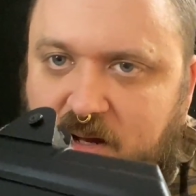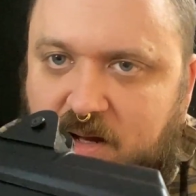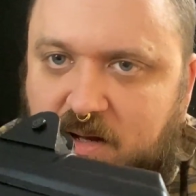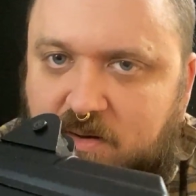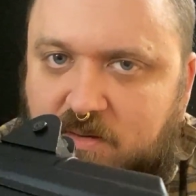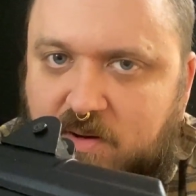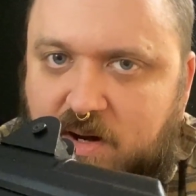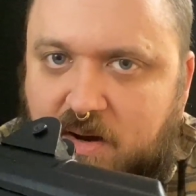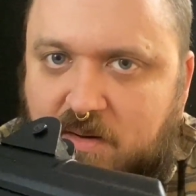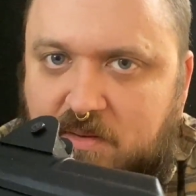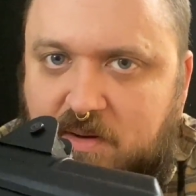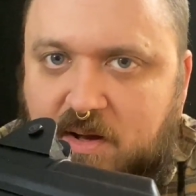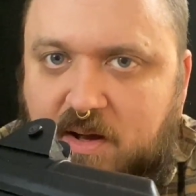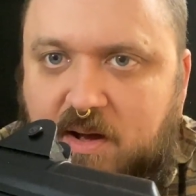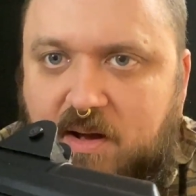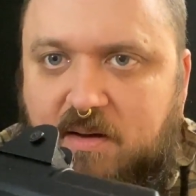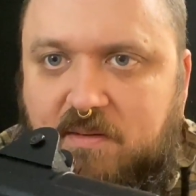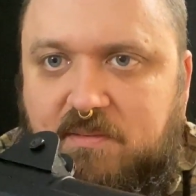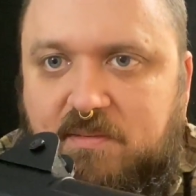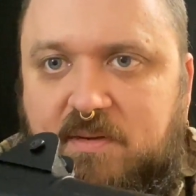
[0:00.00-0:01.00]
ground
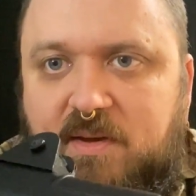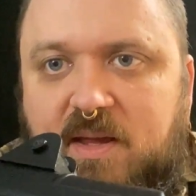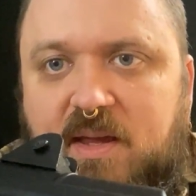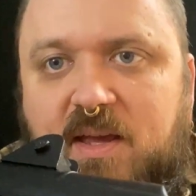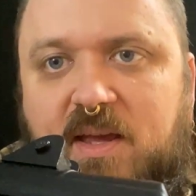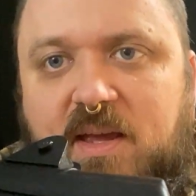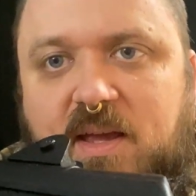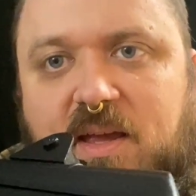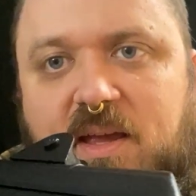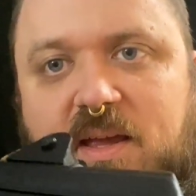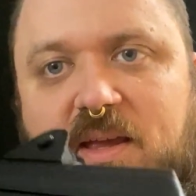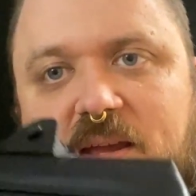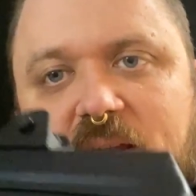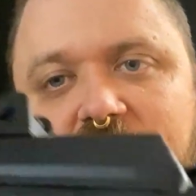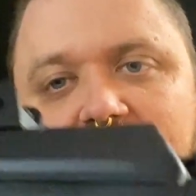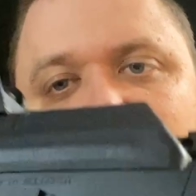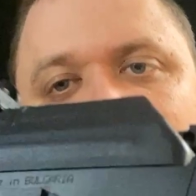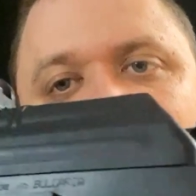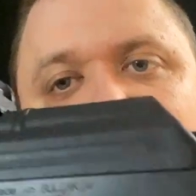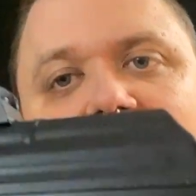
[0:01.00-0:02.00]
off,
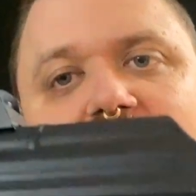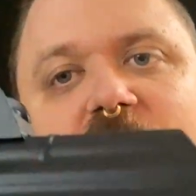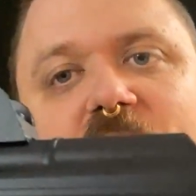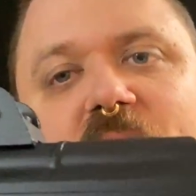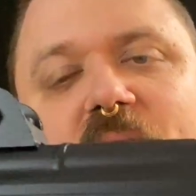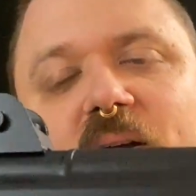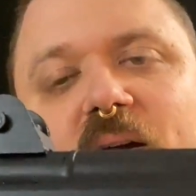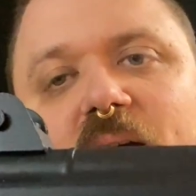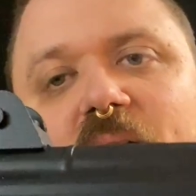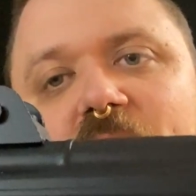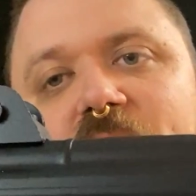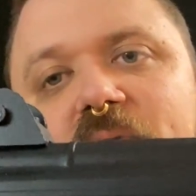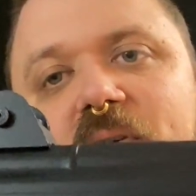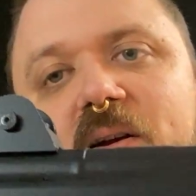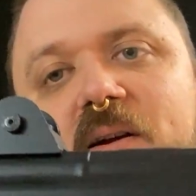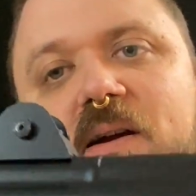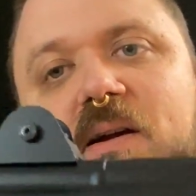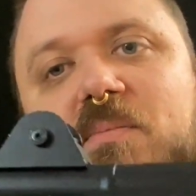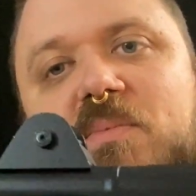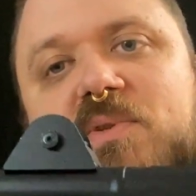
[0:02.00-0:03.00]
and then the
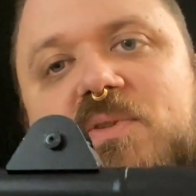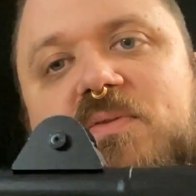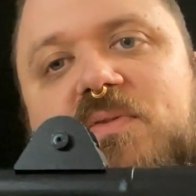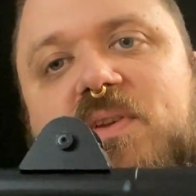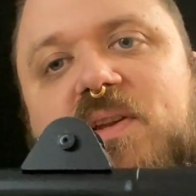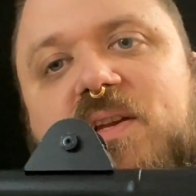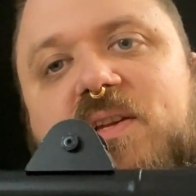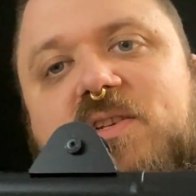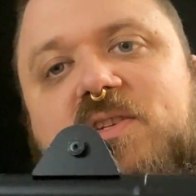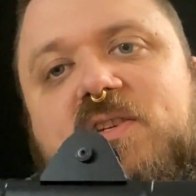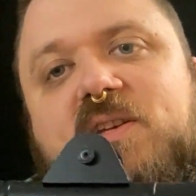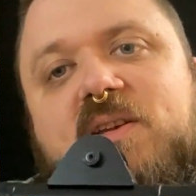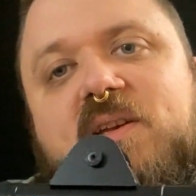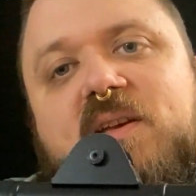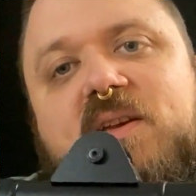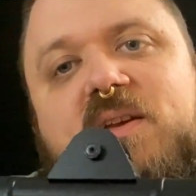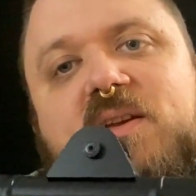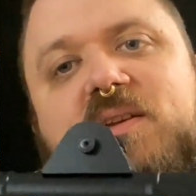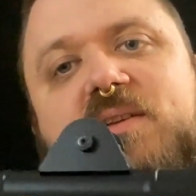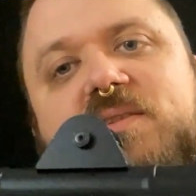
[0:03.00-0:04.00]
firearm was finished.
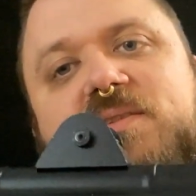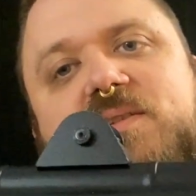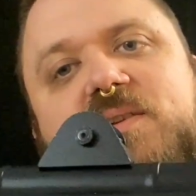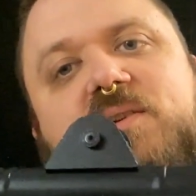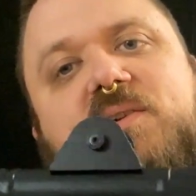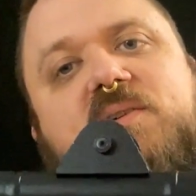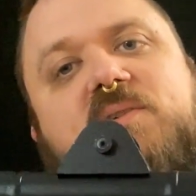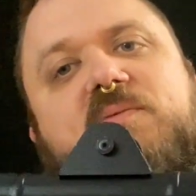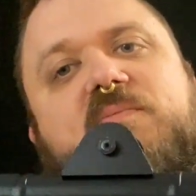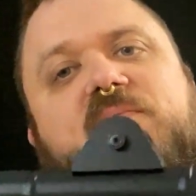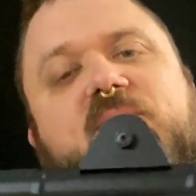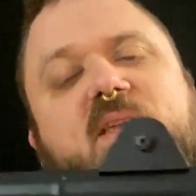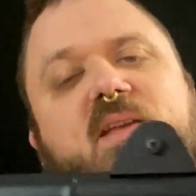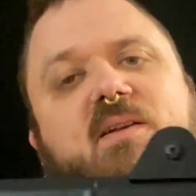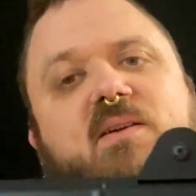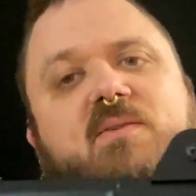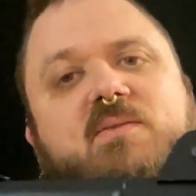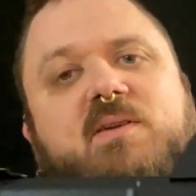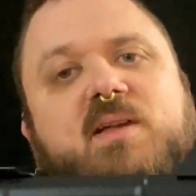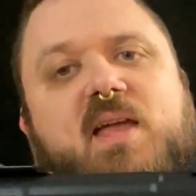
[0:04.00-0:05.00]
So,
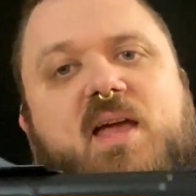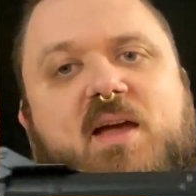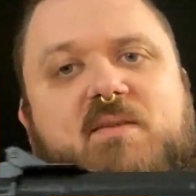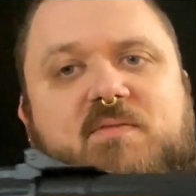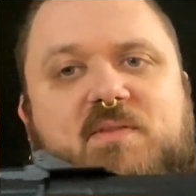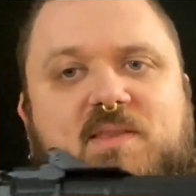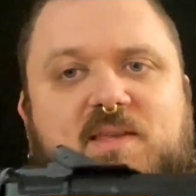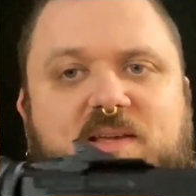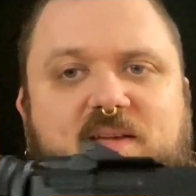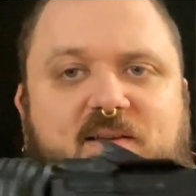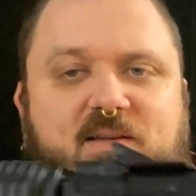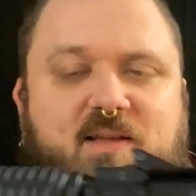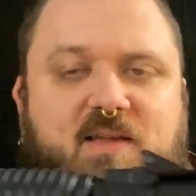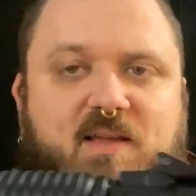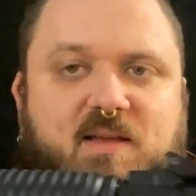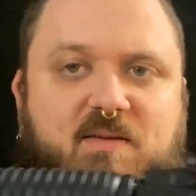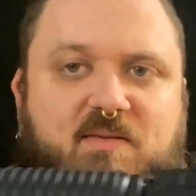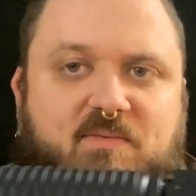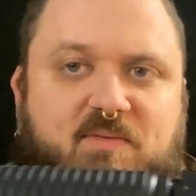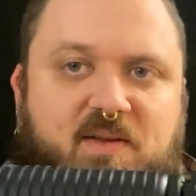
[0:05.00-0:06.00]
everything
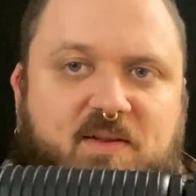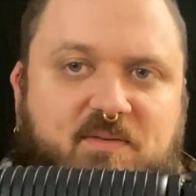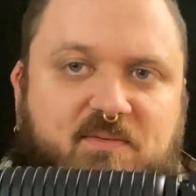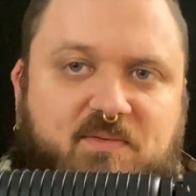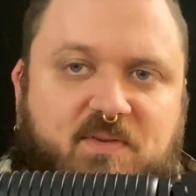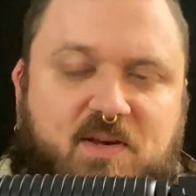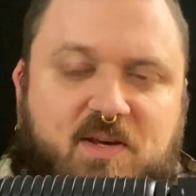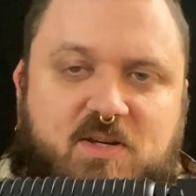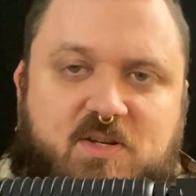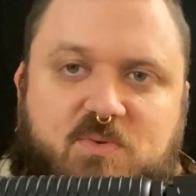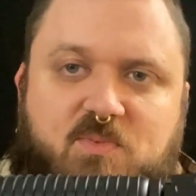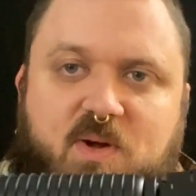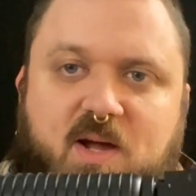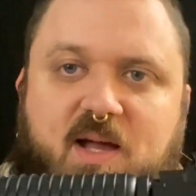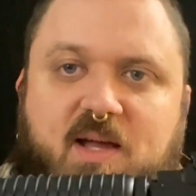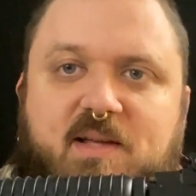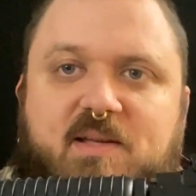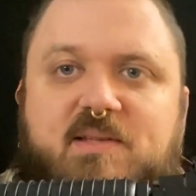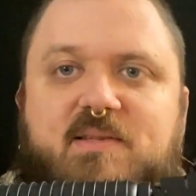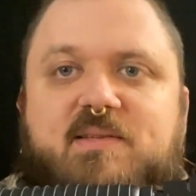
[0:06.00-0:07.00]
fit and finish
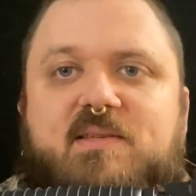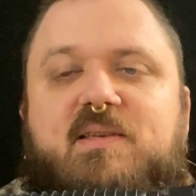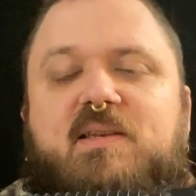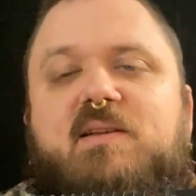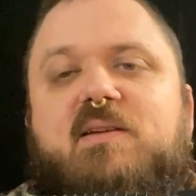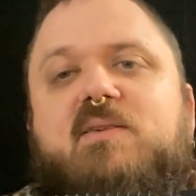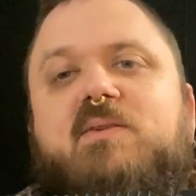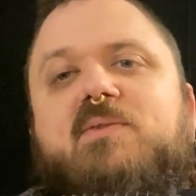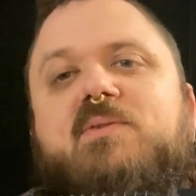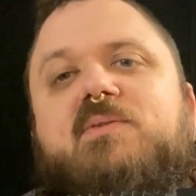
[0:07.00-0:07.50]
wise, really,